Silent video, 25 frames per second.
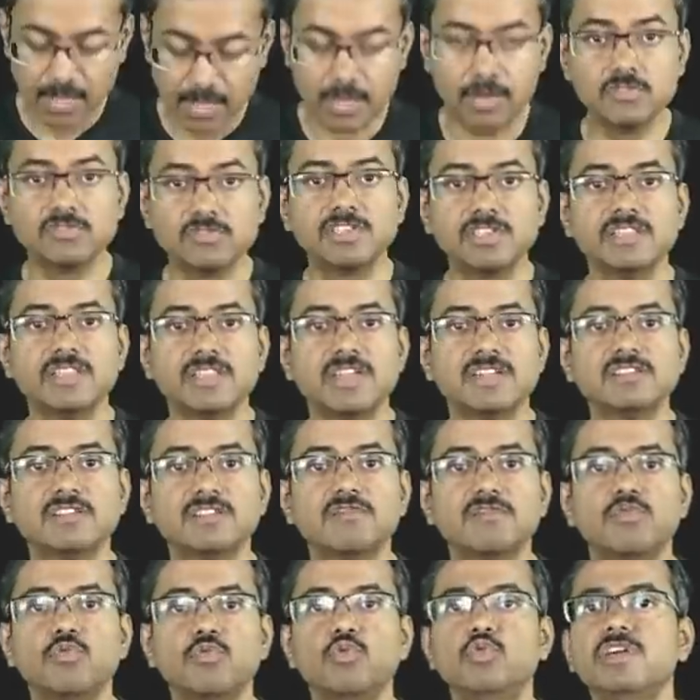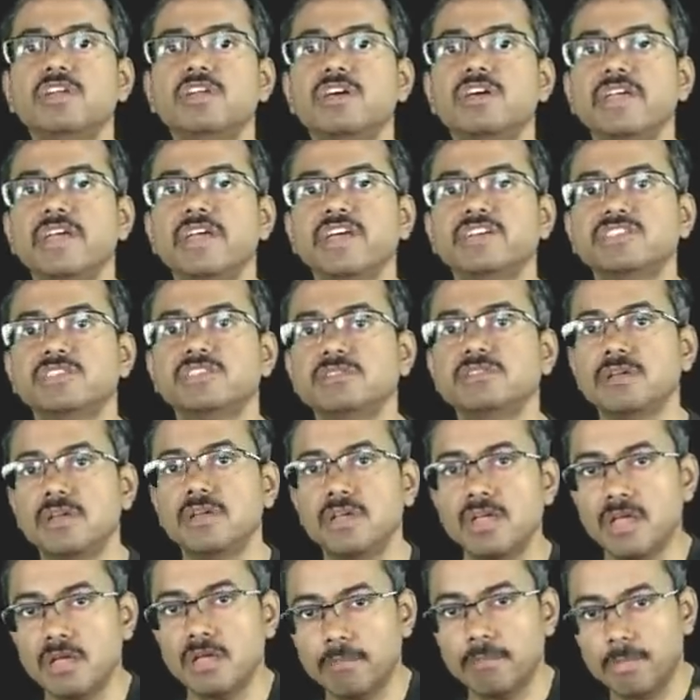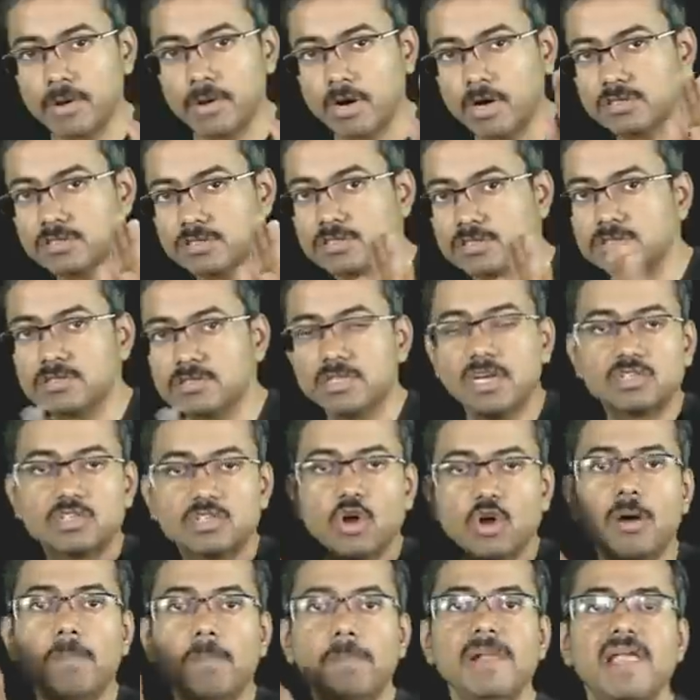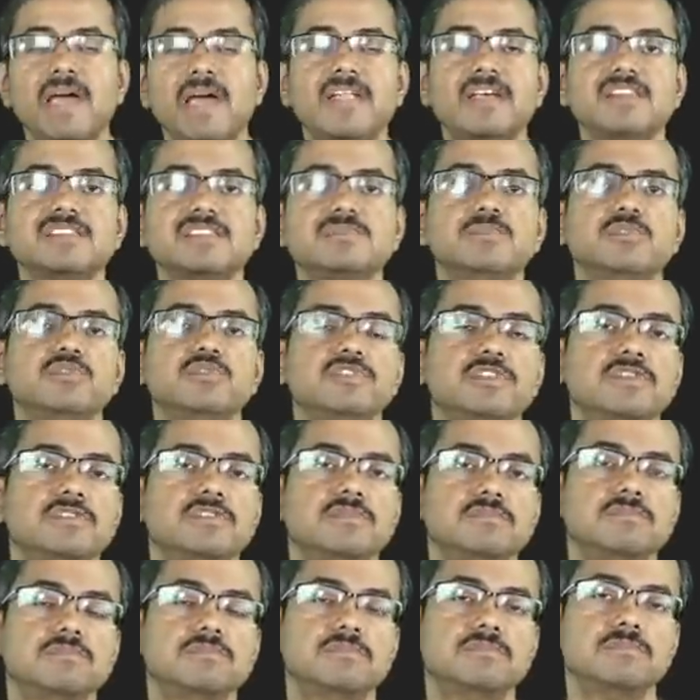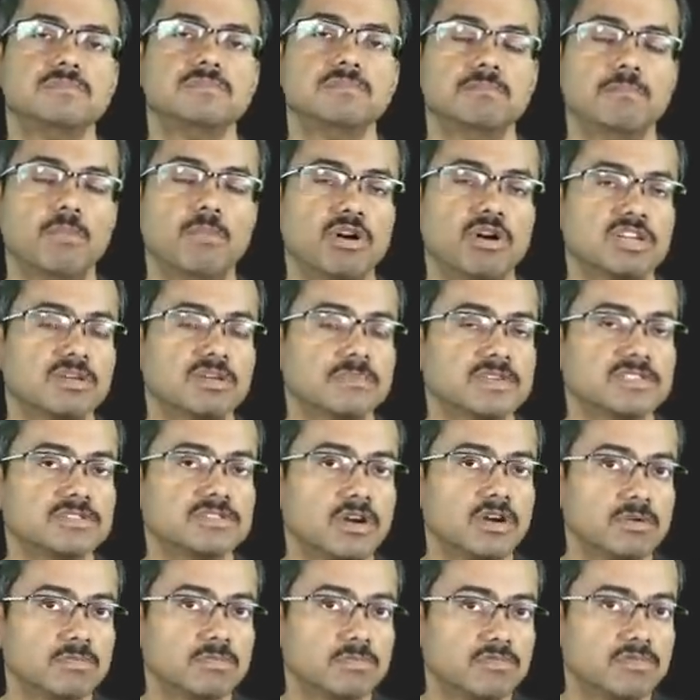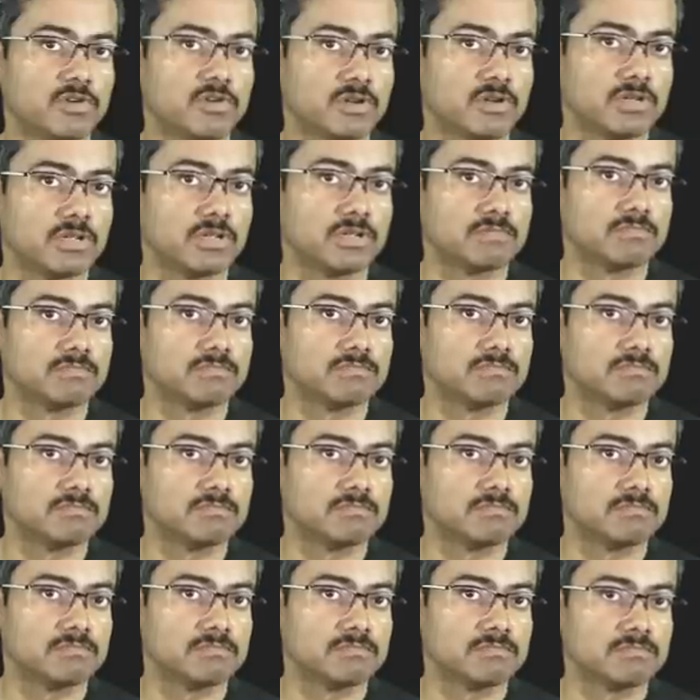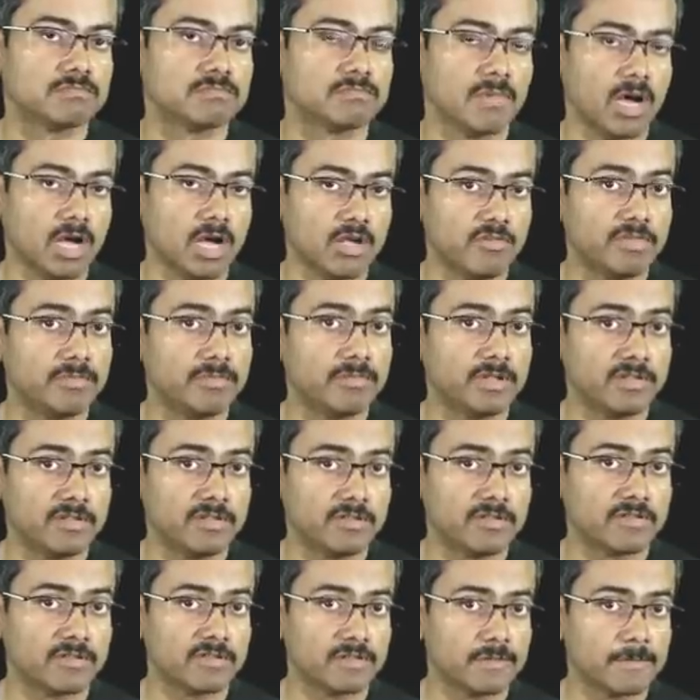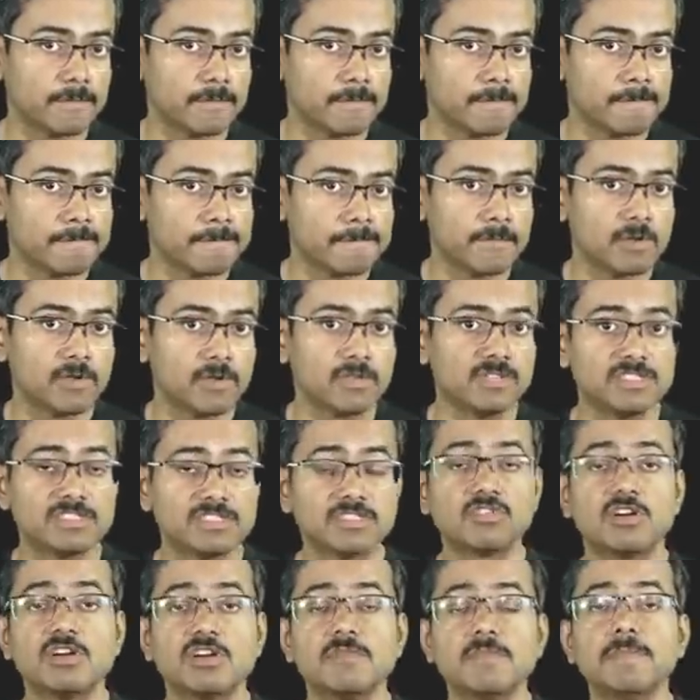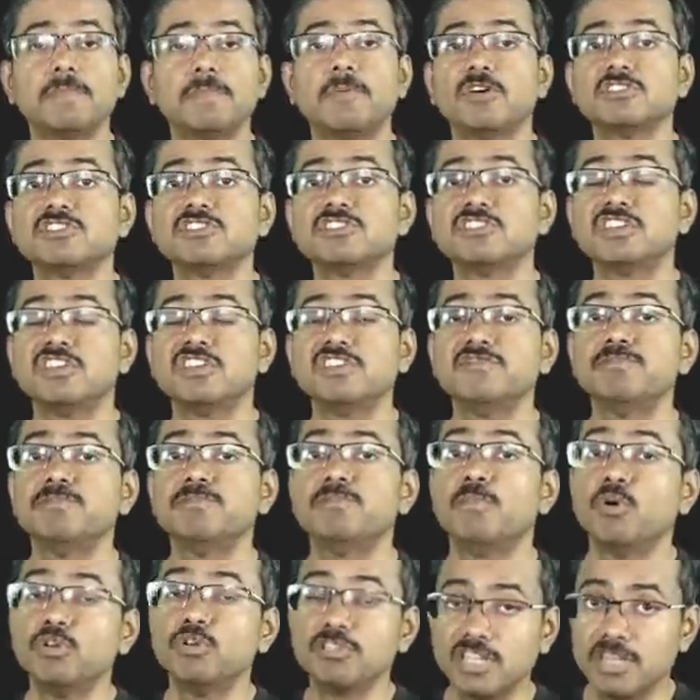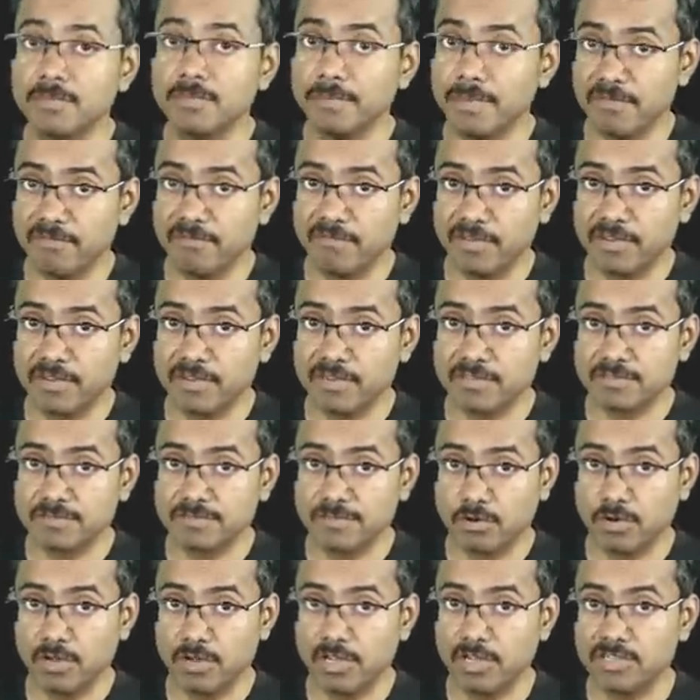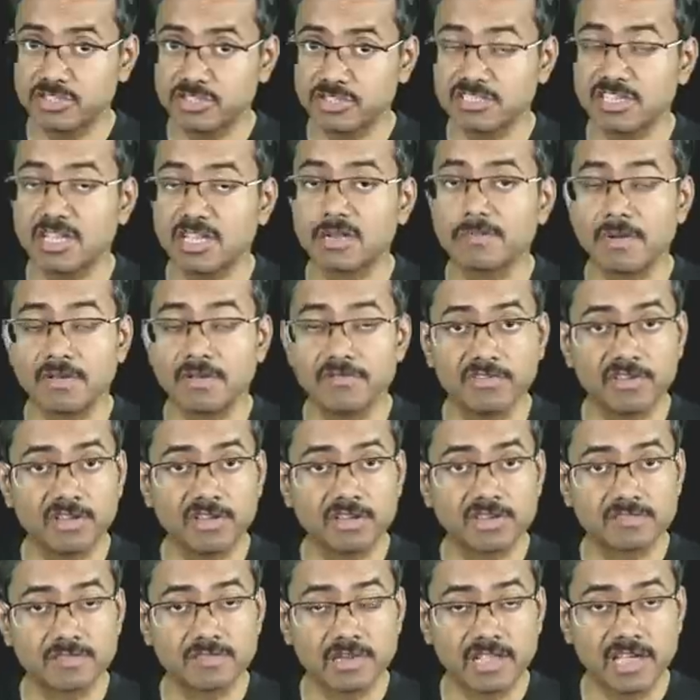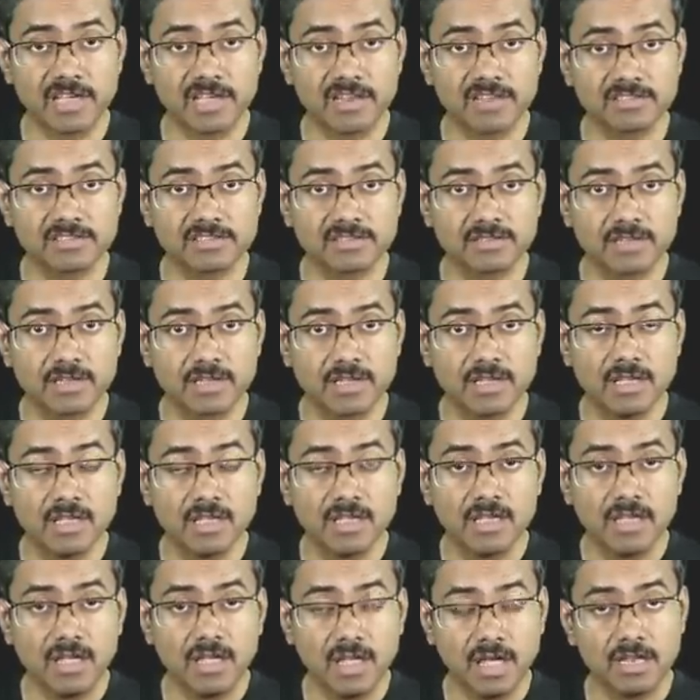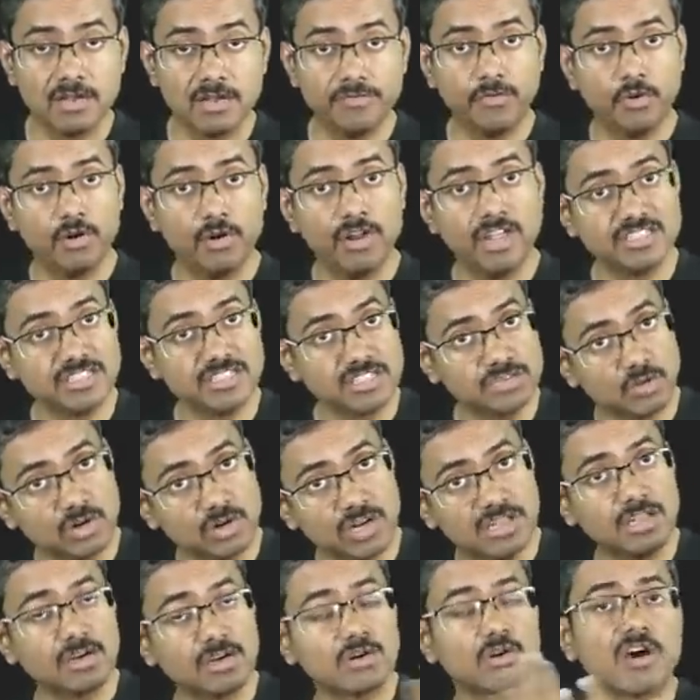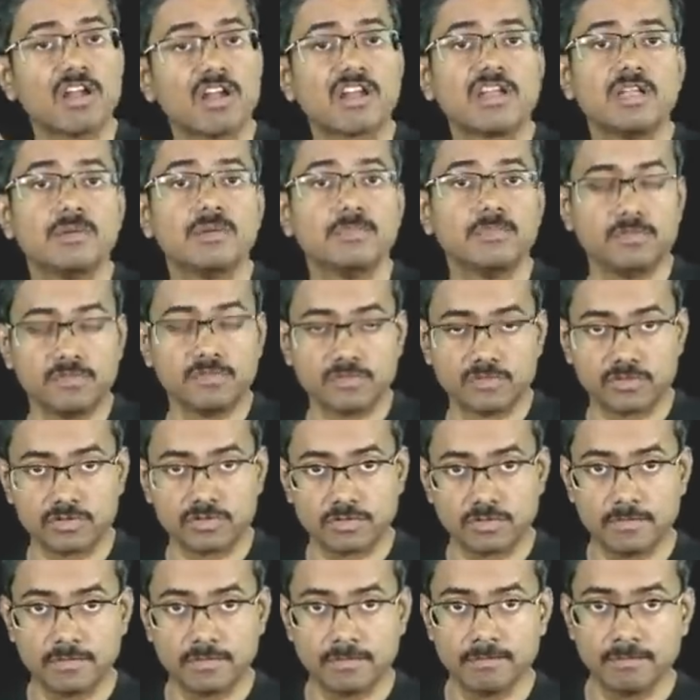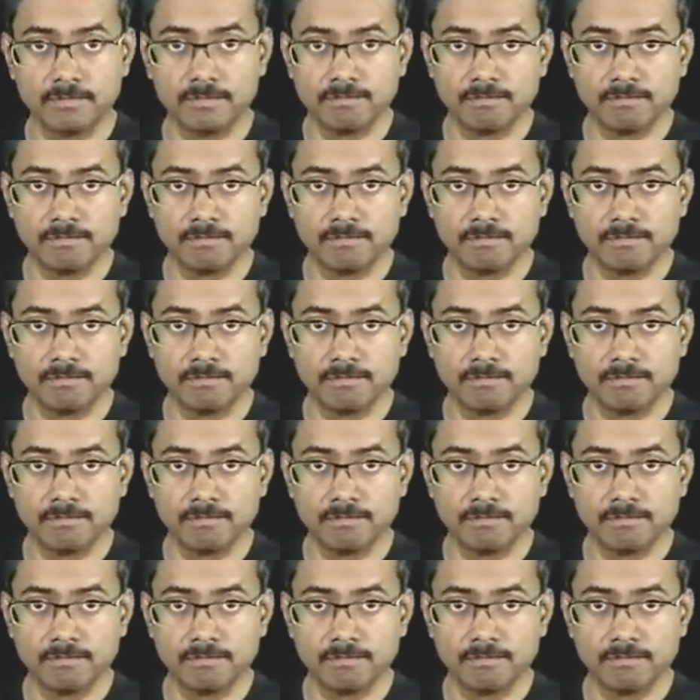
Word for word: Can you see there is a wound creation? Because the top layer has moved. Bottom has not moved only. Are you with me on this? This is going to be positive both in pemphigus foliaceous and pemphigus vulgaris. In foliaceous, only the cornea moves.